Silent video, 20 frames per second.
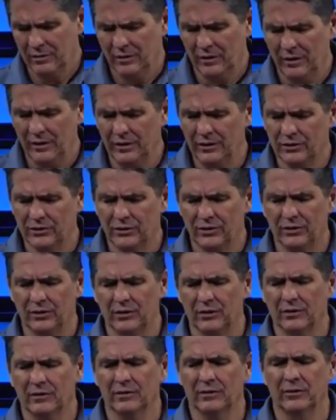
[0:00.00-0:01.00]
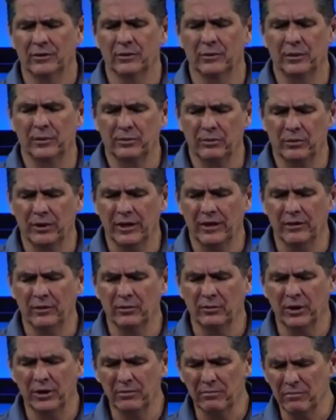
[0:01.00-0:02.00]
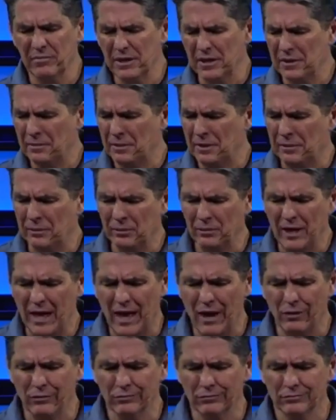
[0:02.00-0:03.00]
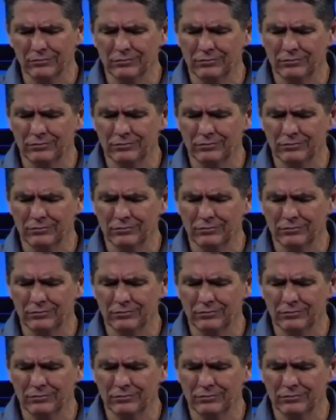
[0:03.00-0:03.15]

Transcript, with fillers: Easter. Lord, we pray you bring many people out